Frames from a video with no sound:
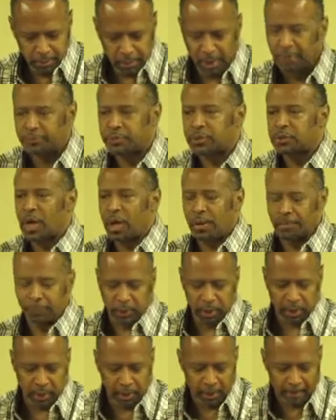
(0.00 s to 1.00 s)
of
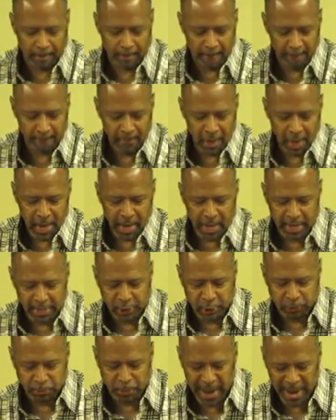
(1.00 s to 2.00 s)
something,
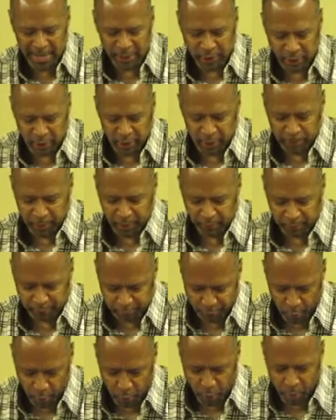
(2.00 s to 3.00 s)
especially
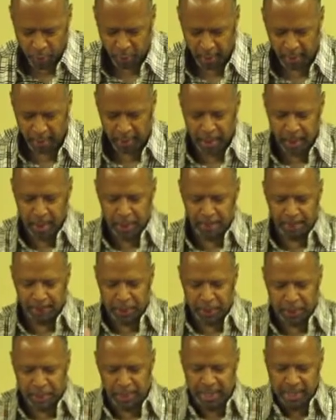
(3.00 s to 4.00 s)
before
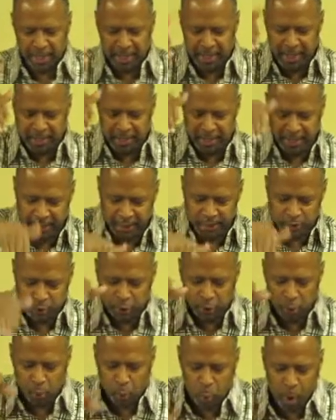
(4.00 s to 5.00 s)
putting it
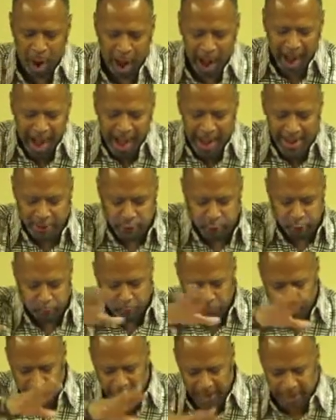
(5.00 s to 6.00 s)
into
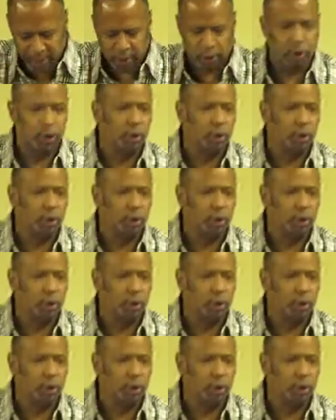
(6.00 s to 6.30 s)
widespread